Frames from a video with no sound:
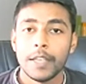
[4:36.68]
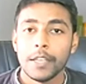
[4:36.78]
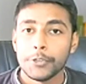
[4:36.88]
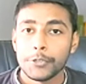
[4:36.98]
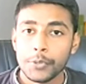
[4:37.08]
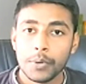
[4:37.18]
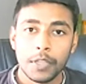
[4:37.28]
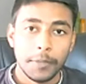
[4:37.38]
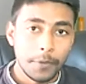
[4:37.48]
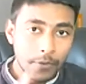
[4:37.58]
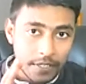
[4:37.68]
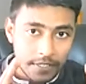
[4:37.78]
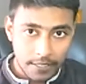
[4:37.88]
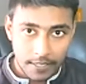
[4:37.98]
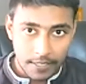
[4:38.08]
So if you are
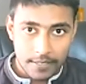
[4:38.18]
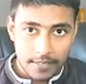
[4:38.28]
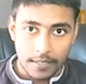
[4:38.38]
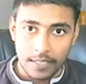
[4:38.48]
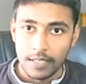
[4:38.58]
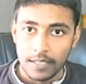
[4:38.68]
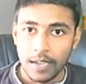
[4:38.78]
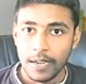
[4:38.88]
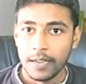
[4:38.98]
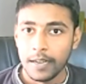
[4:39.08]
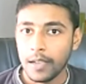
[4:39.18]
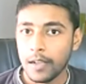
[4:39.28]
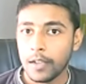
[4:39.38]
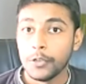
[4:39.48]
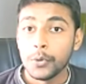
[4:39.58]
serious and
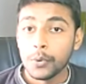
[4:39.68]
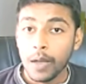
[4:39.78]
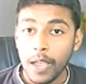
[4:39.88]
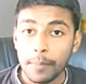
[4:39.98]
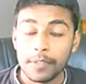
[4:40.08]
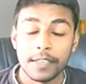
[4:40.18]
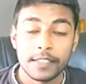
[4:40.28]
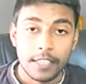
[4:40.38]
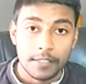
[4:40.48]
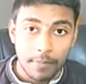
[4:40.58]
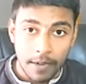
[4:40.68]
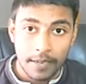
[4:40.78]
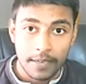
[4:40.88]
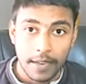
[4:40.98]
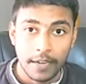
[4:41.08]
you have a success
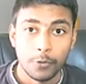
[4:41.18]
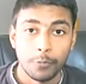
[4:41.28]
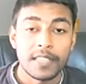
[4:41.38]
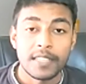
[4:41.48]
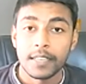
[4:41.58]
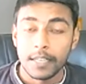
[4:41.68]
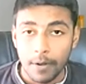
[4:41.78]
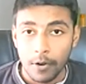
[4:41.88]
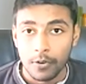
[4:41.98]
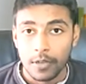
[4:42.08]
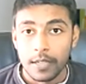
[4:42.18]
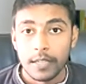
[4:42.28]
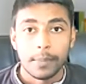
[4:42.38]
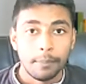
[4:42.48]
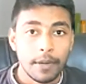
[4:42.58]
mind and you're passionate about
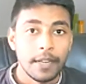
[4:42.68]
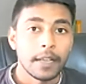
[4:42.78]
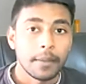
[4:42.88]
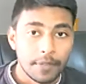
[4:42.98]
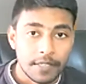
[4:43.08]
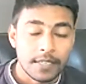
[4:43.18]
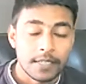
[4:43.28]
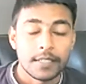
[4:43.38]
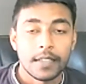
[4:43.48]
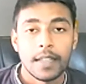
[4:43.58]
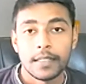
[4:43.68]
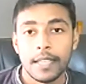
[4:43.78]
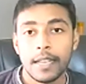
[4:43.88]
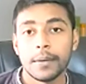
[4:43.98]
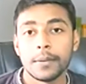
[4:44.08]
building a business,
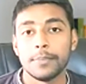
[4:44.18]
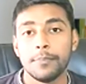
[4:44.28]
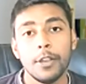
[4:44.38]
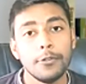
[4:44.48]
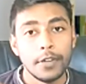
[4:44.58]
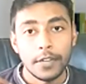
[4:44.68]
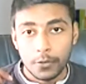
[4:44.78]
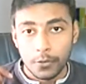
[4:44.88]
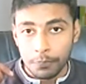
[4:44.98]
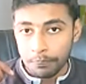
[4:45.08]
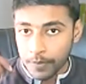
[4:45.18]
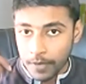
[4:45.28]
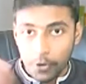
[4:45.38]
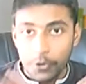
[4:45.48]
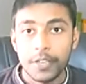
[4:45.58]
then feel free to
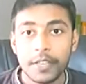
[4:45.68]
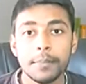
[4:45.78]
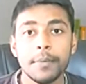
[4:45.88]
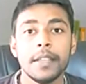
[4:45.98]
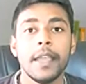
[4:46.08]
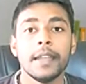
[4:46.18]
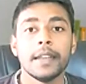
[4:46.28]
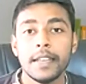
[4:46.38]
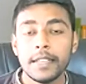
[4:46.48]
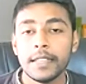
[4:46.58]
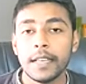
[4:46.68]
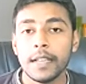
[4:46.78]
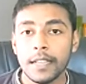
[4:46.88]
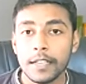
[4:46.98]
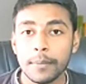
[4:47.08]
contact me and click the
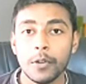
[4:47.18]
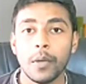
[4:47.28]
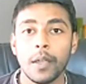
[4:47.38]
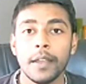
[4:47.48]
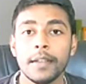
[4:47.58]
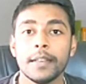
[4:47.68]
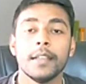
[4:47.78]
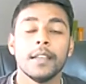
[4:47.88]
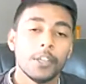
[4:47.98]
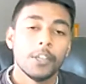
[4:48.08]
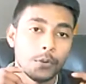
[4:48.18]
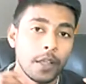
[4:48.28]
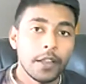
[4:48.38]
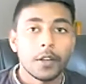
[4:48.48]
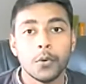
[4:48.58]
link below, and you
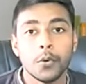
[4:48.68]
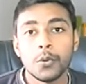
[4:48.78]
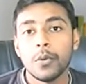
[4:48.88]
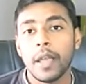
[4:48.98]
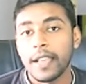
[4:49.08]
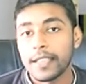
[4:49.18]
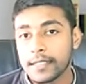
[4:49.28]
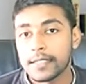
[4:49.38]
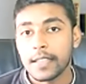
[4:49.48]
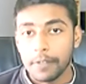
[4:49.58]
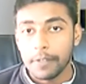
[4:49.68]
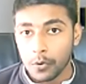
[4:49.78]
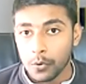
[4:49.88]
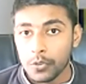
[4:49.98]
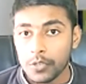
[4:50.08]
can go to access our
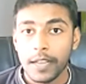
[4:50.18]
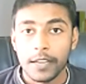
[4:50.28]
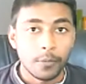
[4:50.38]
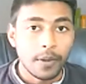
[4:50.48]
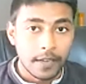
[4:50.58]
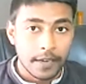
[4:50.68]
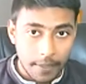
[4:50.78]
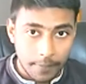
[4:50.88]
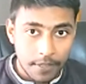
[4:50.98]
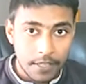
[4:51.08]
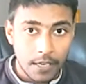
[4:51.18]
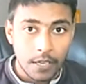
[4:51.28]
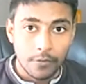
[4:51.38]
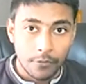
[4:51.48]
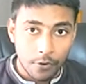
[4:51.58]
course, and you will learn everything
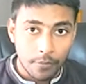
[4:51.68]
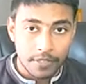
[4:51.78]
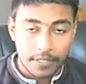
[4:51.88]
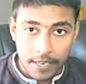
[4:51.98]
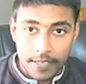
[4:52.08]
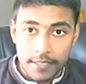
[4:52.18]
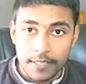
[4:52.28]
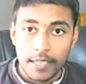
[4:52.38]
from scratch.